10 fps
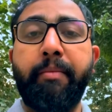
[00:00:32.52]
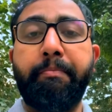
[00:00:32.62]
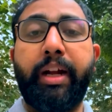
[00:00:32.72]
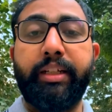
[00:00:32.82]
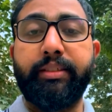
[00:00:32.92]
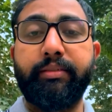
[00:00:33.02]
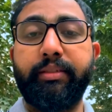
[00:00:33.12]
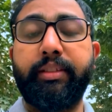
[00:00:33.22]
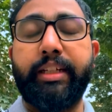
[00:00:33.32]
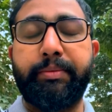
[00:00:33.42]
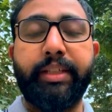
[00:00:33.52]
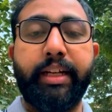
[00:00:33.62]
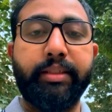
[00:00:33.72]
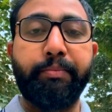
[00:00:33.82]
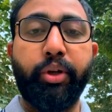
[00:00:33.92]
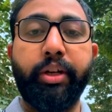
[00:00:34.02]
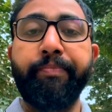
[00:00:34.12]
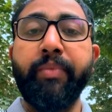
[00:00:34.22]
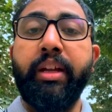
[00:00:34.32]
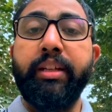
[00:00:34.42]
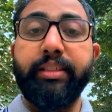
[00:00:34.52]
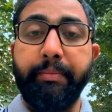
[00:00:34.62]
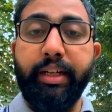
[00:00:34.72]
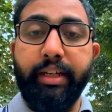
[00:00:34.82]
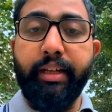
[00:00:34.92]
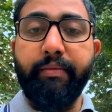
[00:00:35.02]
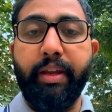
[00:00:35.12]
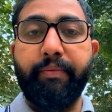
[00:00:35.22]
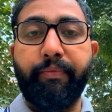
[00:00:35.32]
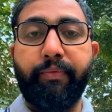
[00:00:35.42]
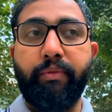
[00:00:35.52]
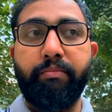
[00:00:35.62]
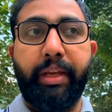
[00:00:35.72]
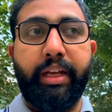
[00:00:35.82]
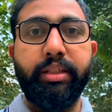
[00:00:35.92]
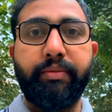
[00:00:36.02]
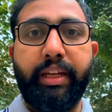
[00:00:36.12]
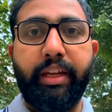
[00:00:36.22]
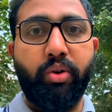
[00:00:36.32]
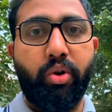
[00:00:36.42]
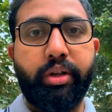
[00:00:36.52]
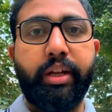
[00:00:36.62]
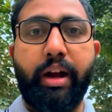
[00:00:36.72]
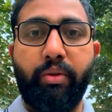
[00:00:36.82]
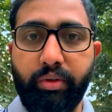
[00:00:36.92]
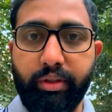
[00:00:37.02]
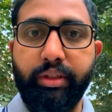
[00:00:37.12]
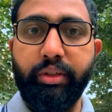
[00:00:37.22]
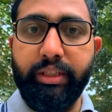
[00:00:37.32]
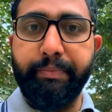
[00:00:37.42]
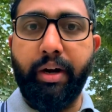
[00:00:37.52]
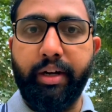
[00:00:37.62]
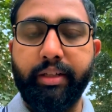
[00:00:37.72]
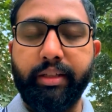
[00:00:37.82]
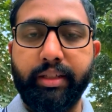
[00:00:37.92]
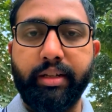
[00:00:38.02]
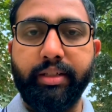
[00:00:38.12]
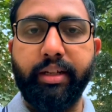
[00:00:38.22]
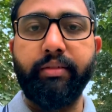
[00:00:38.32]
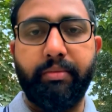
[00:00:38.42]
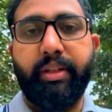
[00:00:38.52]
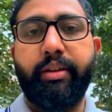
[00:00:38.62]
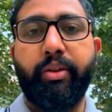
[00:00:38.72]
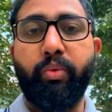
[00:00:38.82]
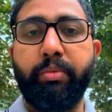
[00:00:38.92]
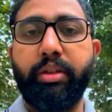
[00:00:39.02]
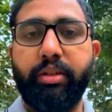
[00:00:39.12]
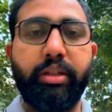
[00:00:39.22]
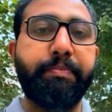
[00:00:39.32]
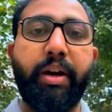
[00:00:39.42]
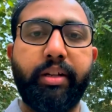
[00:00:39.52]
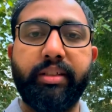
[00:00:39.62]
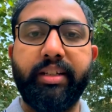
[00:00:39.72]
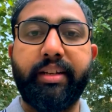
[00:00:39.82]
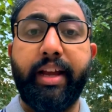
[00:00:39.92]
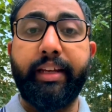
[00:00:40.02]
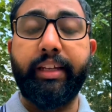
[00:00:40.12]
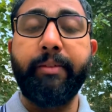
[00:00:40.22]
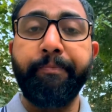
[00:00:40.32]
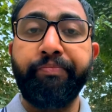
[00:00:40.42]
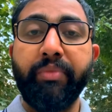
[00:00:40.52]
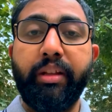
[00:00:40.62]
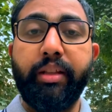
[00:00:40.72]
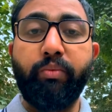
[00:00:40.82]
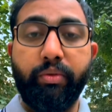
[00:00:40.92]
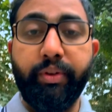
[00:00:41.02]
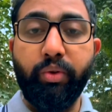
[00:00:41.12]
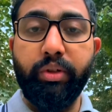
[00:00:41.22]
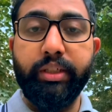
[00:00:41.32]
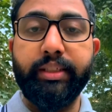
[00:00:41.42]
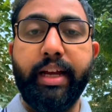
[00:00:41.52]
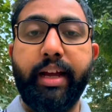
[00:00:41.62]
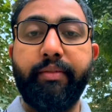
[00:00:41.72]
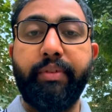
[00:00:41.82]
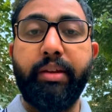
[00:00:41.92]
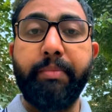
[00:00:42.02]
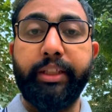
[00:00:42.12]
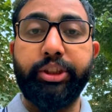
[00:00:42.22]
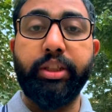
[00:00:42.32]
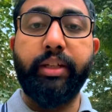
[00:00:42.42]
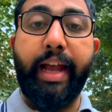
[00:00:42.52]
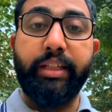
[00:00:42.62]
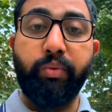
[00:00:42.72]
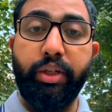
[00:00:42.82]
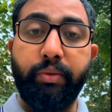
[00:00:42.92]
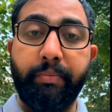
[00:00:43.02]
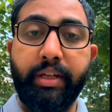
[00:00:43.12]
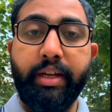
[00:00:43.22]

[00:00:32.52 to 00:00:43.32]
But that's besides the point. Similarly, if because we cannot count these particles ourselves, we are human, these particles are tiny, then what we do is that we measure the gas volume.